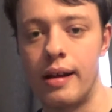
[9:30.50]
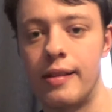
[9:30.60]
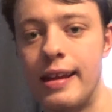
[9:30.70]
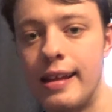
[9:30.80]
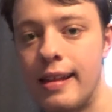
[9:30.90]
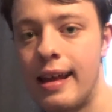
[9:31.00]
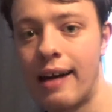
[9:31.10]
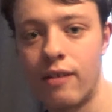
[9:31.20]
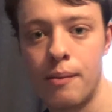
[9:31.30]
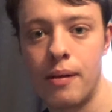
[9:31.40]
the
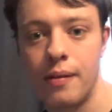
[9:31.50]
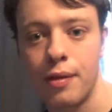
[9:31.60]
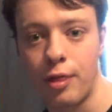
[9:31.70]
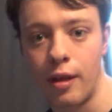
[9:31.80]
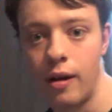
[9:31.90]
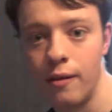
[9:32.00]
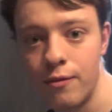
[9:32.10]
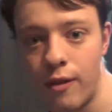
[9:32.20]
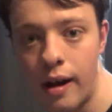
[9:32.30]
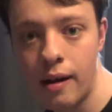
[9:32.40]
elements
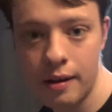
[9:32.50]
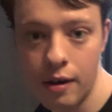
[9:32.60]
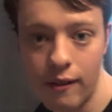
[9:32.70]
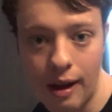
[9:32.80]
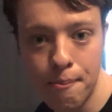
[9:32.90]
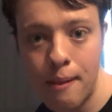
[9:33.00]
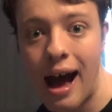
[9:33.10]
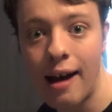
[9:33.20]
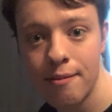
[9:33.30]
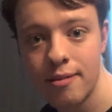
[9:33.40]
of you know, like
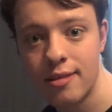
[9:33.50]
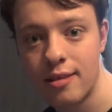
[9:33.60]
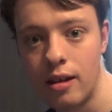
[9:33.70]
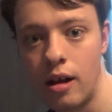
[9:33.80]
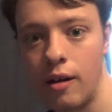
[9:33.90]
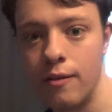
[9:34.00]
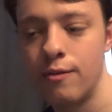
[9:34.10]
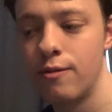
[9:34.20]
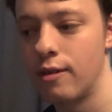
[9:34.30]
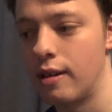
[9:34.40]
maths
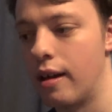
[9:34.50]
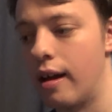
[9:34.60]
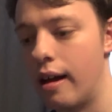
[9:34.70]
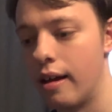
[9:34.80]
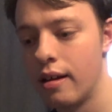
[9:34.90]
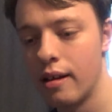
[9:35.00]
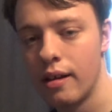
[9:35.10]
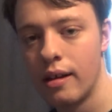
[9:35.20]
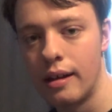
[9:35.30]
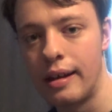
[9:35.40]
of
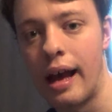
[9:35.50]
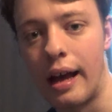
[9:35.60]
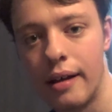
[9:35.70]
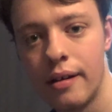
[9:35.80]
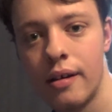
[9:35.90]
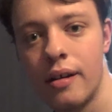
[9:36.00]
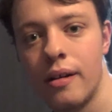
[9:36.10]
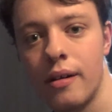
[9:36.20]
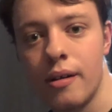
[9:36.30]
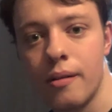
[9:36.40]
yeah.
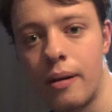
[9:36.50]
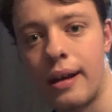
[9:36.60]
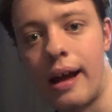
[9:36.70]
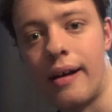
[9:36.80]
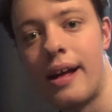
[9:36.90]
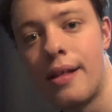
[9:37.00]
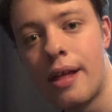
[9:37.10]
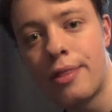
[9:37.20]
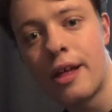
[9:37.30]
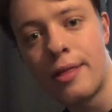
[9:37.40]
But yeah,
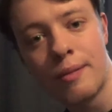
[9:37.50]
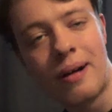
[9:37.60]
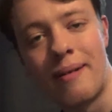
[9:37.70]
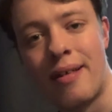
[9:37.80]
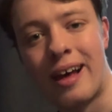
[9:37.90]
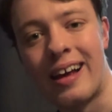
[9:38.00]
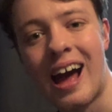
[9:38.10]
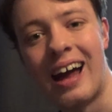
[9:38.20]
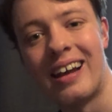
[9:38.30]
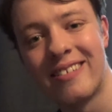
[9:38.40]
it's about
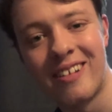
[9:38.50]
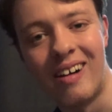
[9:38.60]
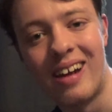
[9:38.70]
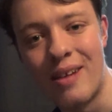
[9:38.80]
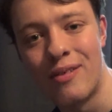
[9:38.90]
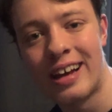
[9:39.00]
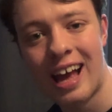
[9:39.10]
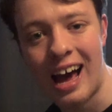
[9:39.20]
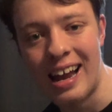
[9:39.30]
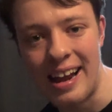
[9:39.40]
maths. Sorry if I
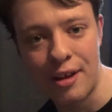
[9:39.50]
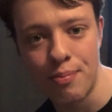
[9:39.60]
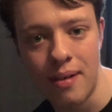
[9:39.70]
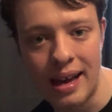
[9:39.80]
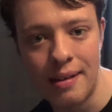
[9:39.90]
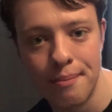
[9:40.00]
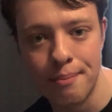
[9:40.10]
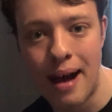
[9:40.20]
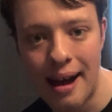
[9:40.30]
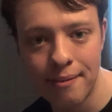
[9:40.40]
can't explain
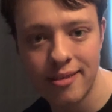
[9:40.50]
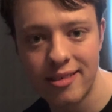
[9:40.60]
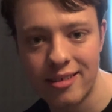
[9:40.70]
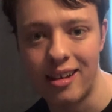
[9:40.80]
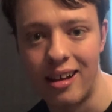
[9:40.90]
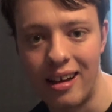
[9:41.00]
maths